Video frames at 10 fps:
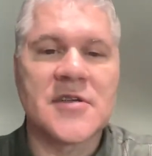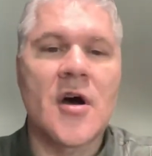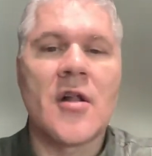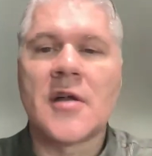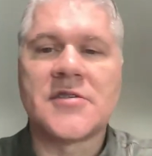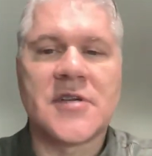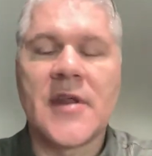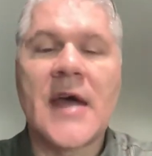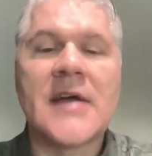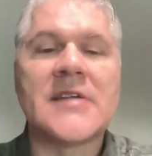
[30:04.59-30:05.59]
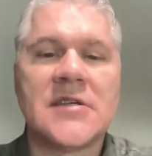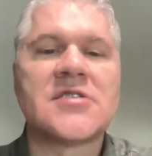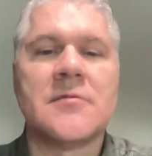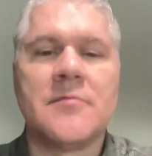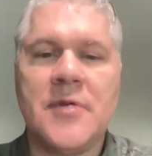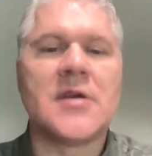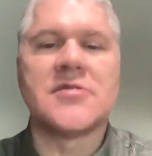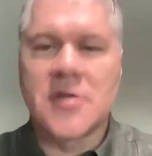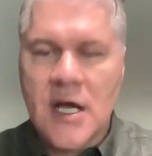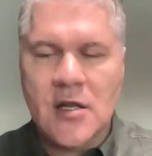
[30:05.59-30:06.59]
In all honesty, that tends to be
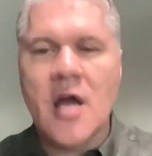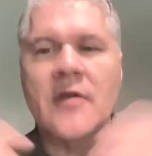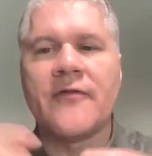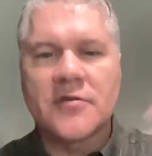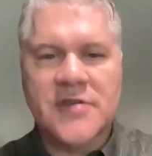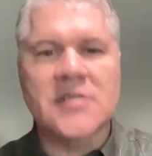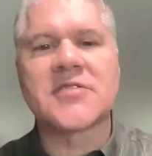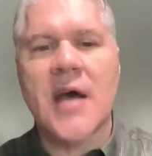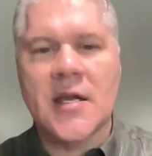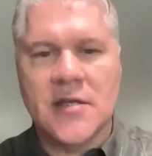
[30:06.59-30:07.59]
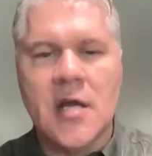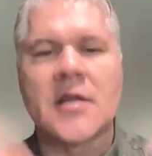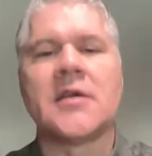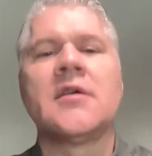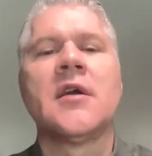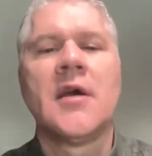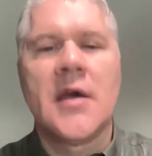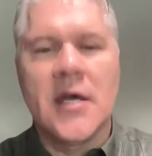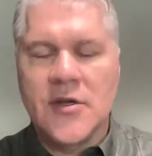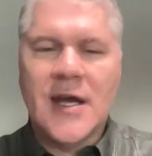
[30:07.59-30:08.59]
because you got a lot of folks outside yelling.
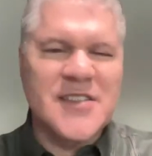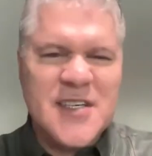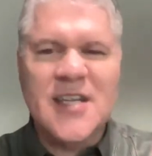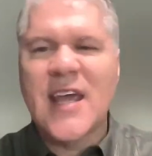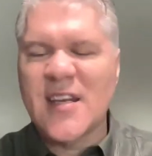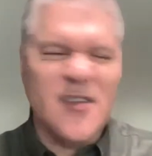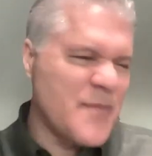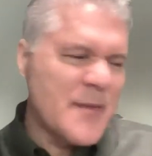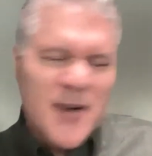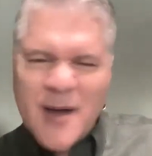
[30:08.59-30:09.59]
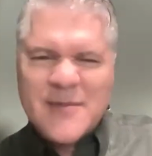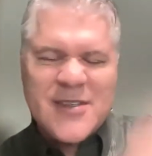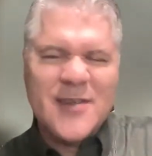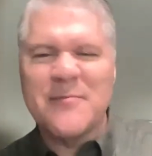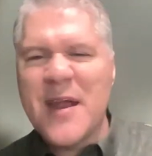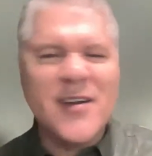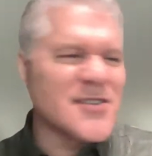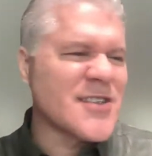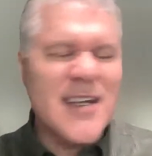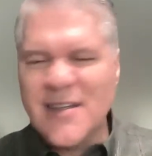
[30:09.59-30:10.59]
You got city council, people coming to the mayor
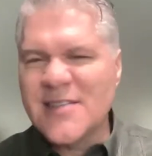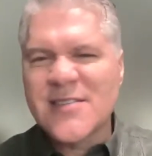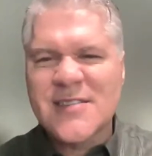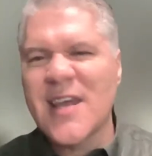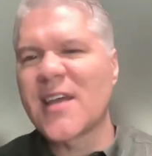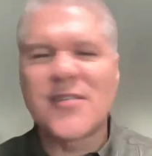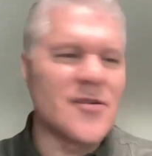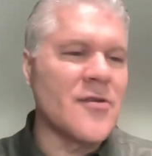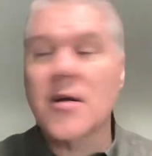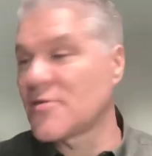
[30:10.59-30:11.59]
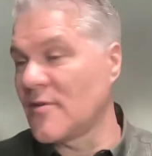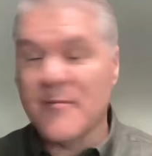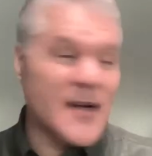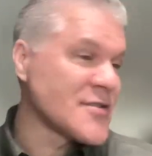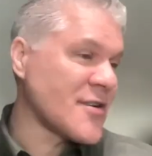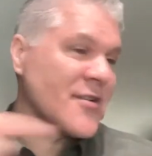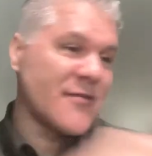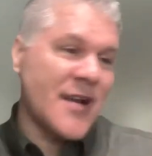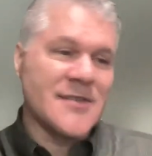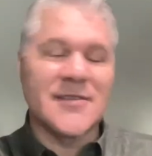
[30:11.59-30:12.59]
and saying this is taking too long. So the mayor's turning
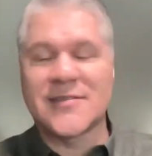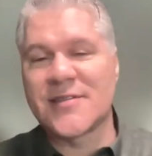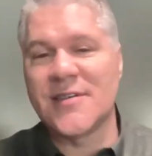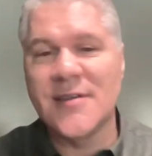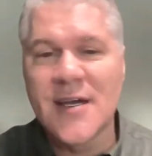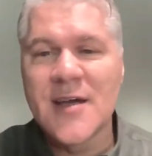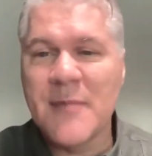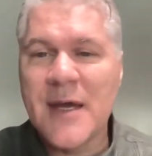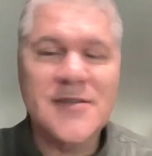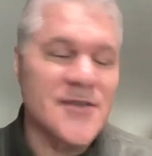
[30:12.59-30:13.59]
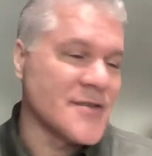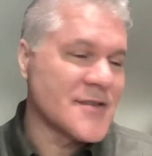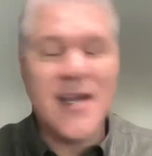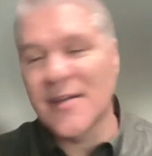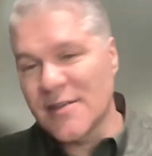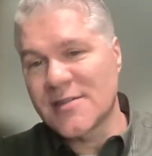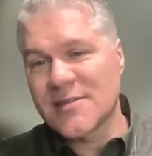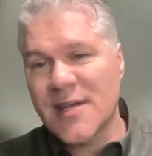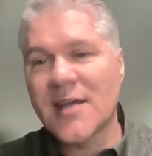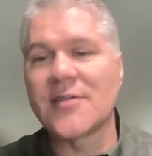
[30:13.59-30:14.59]
around to the city manager and saying this
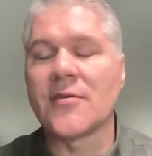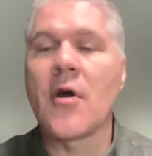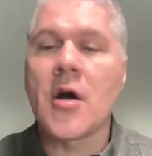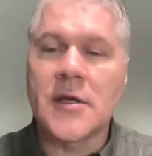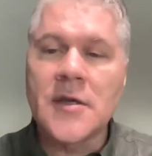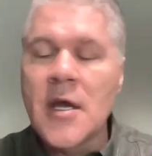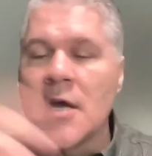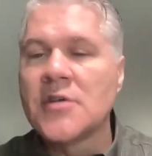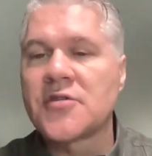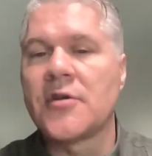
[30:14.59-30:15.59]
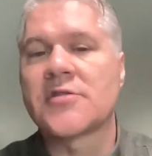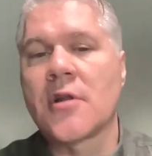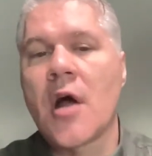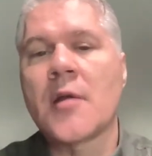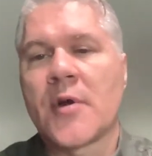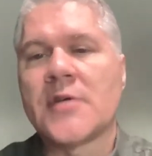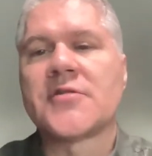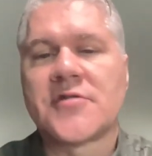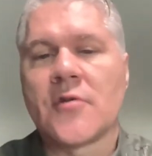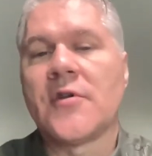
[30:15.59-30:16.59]
is taking too long, and so there's a lot of
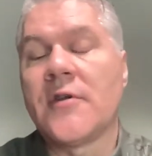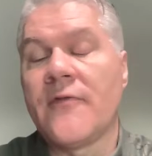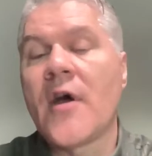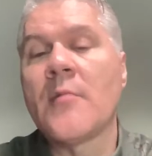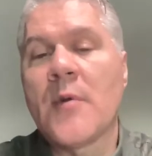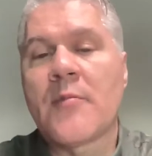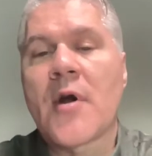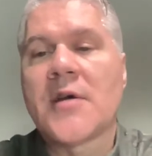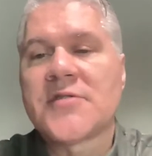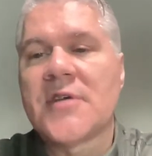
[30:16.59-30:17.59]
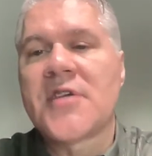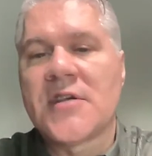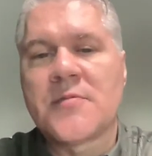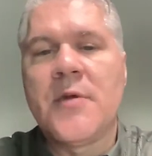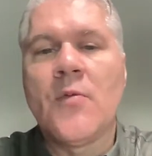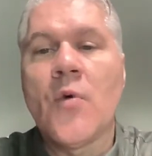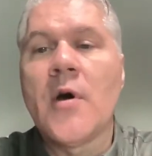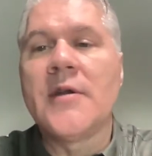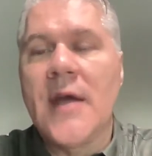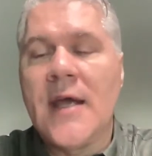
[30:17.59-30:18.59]
pressure. So the development process has been
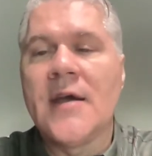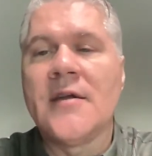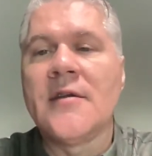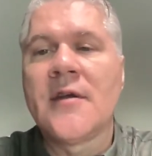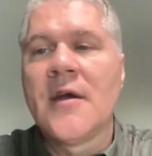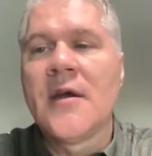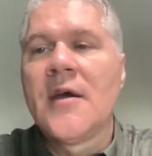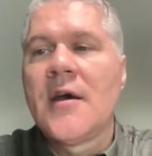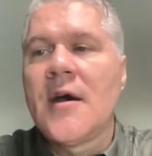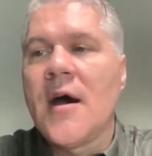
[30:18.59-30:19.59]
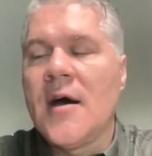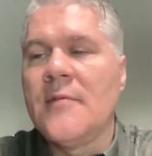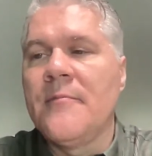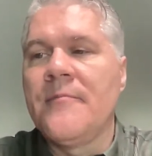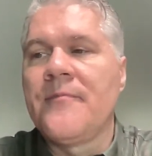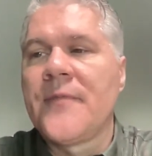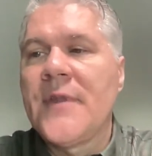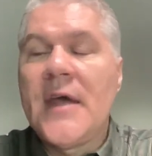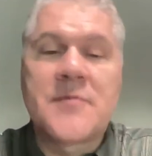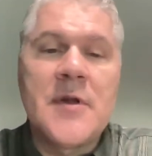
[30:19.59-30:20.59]
one, and
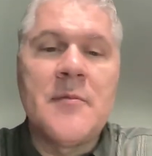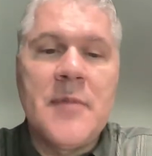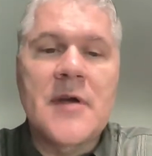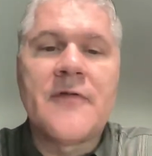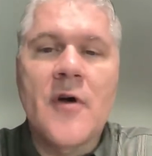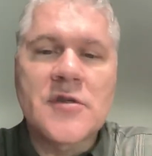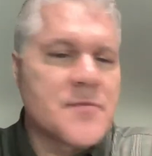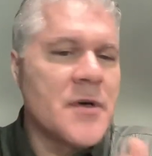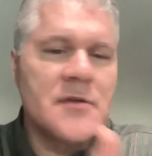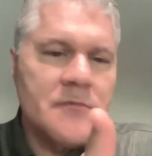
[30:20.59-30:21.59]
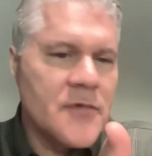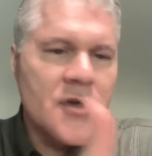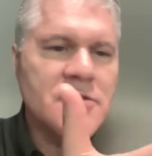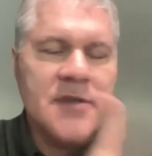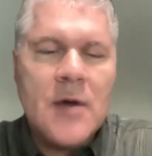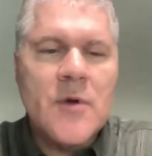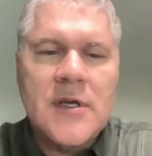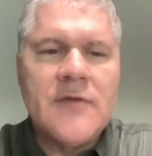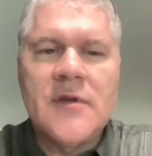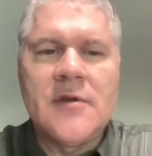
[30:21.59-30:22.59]
that has been a big focus. But that
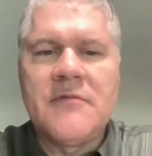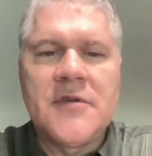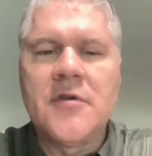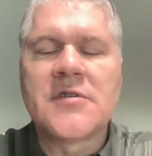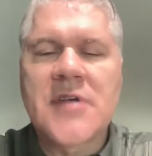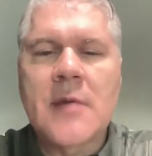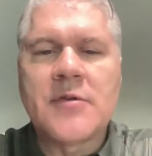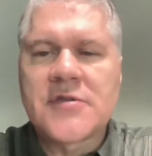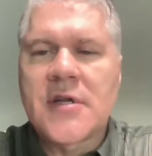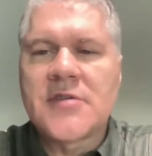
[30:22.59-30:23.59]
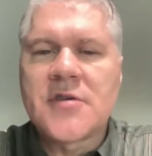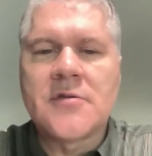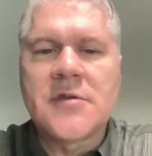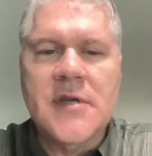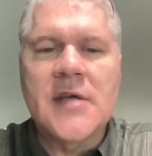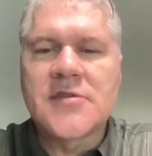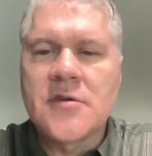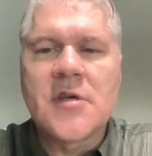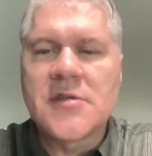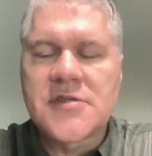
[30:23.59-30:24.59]
wasn't even the two examples that I showed today. So
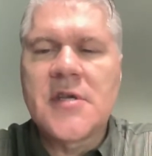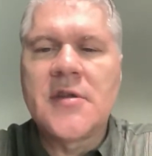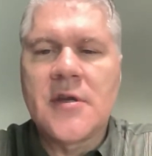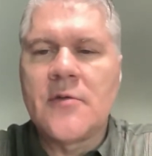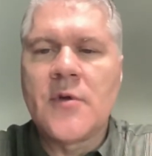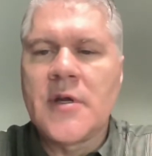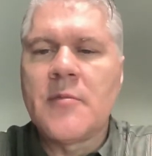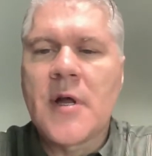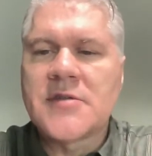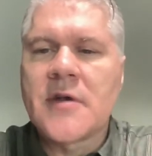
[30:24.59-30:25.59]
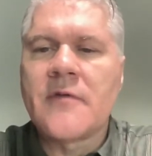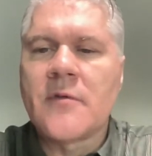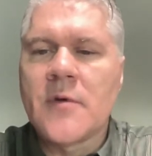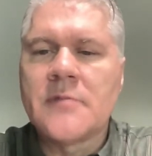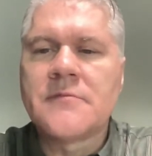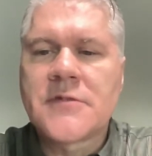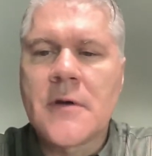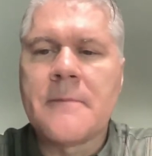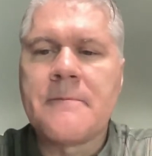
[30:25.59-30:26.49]
you can see that it really applies everywhere. So.